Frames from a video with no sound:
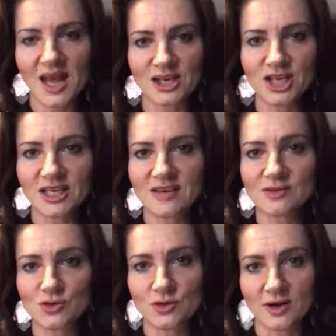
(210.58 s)
And you can
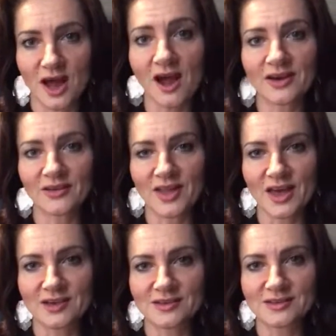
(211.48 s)
even draw a line on
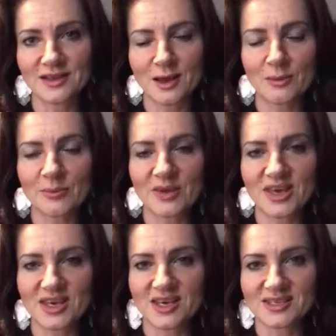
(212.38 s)
those,
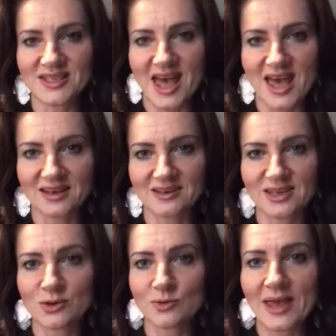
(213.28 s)
because then
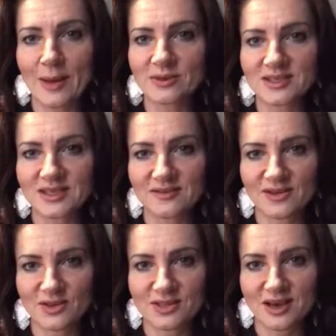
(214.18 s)
you will be able to see
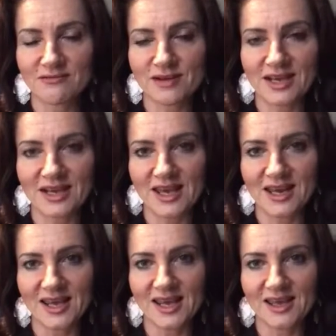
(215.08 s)
for yourself really
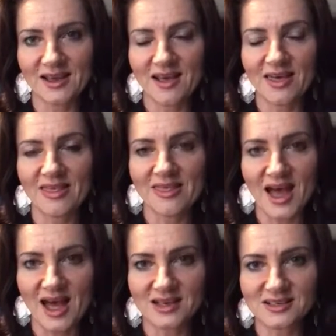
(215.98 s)
clearly
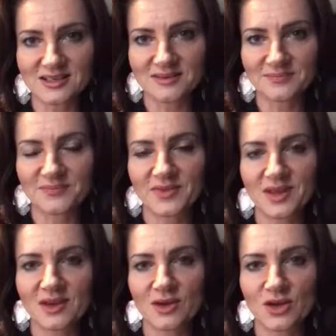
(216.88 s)
that
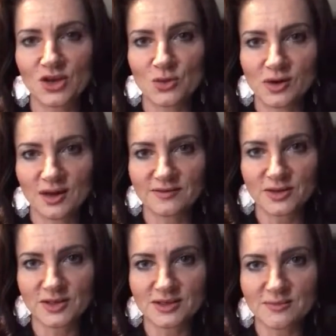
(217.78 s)
you love
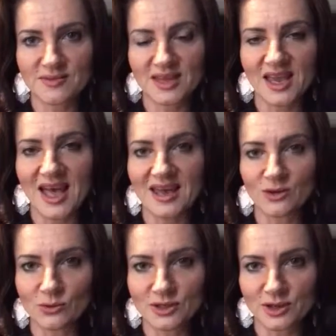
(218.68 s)
doing something
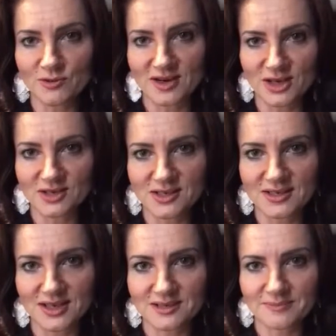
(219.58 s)
and also you're really good
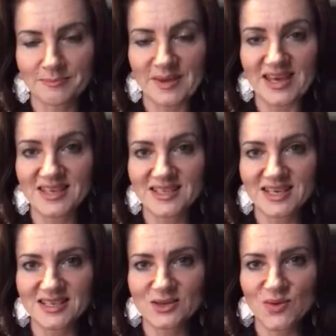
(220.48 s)
at it, because
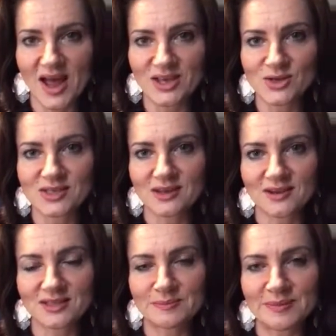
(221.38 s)
this is where you
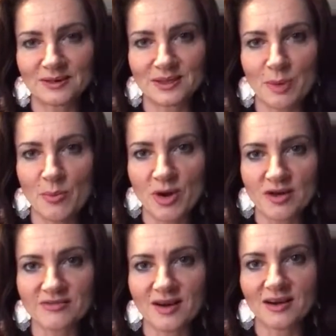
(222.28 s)
start to build up a
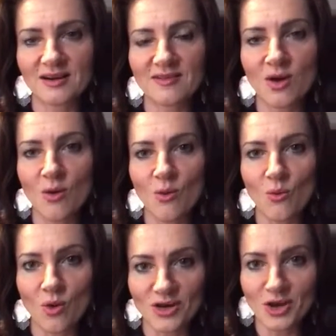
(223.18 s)
profile of
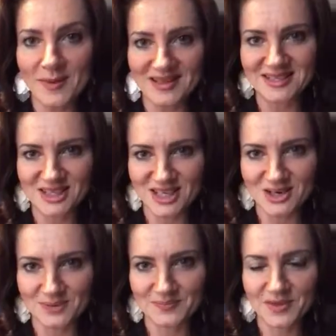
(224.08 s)
what you're meant to do,